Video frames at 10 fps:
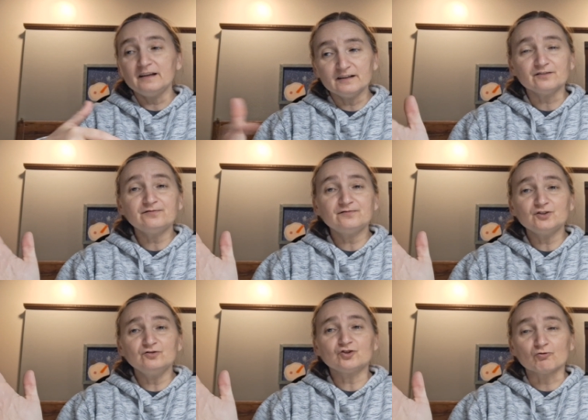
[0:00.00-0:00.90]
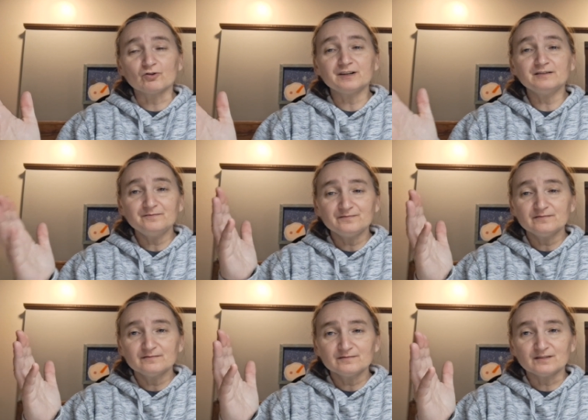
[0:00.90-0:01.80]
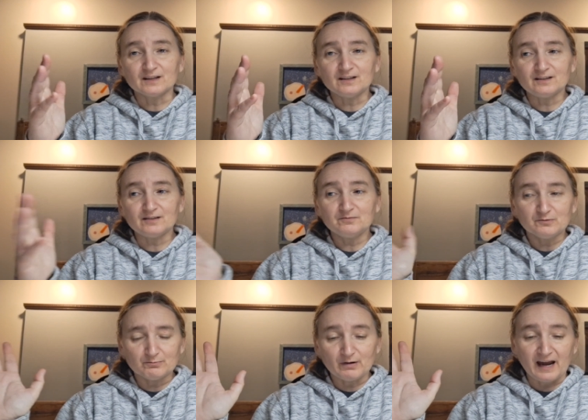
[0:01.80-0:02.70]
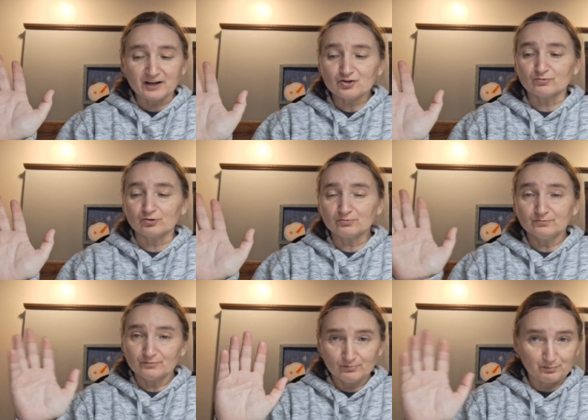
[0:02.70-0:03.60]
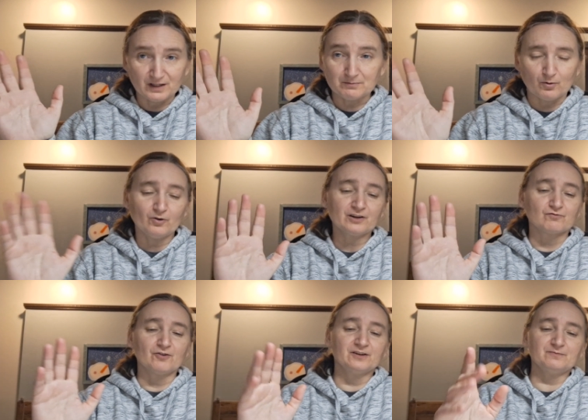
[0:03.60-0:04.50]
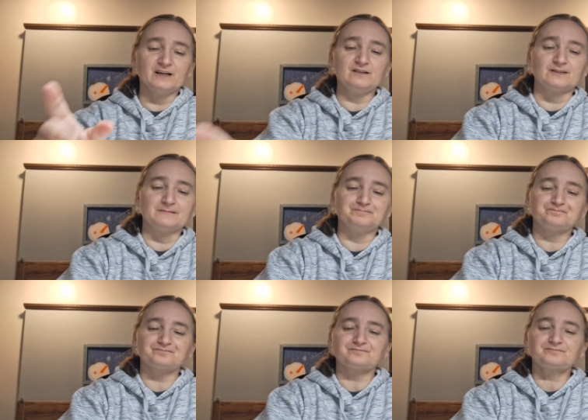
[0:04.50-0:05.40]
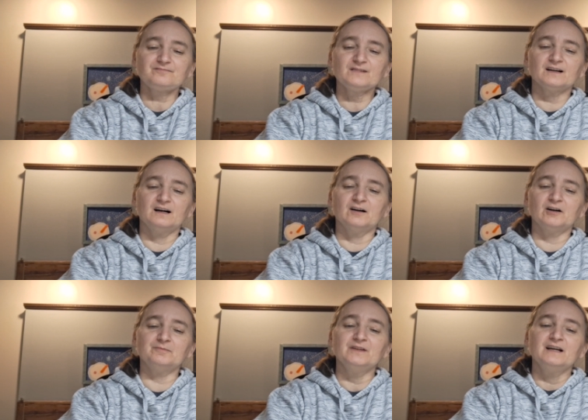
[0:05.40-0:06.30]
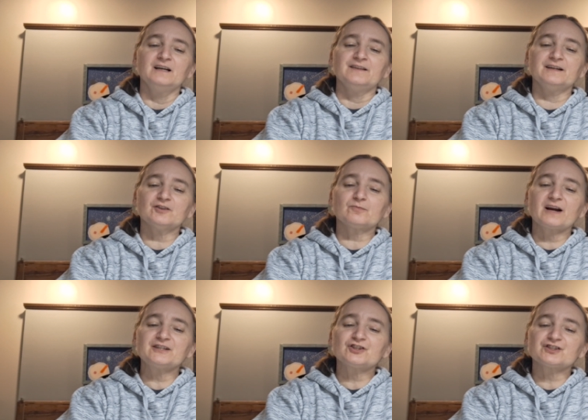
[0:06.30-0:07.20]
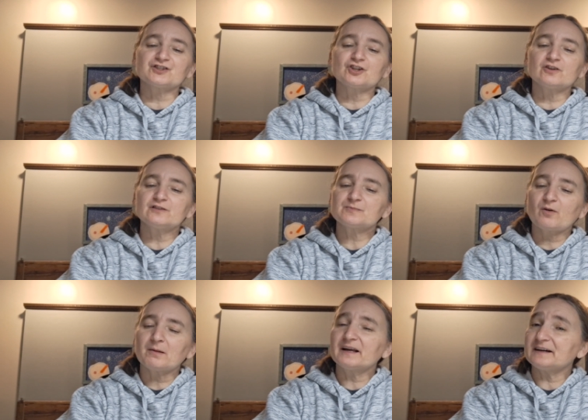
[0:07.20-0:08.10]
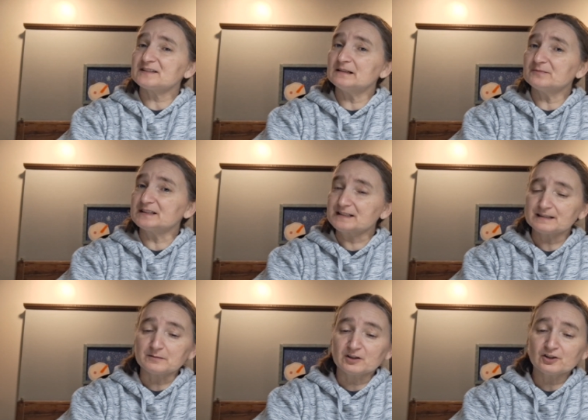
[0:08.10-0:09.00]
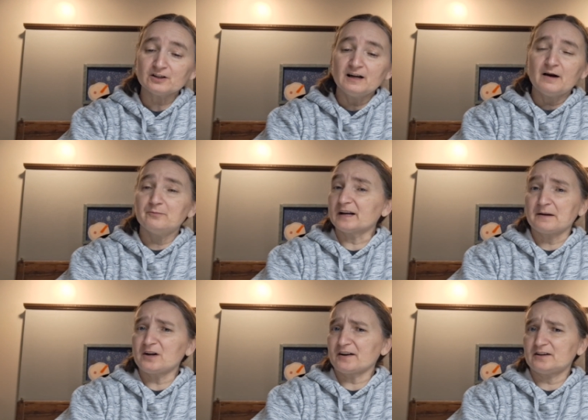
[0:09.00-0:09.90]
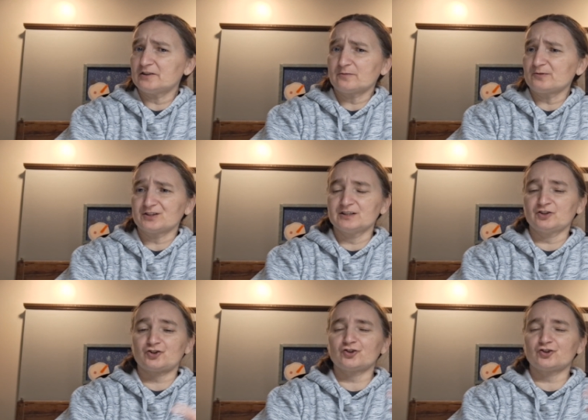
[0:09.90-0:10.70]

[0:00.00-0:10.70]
if you join the actual big boy grown up Navy. Um, the other branches of service probably have something similar, but I'm not 100%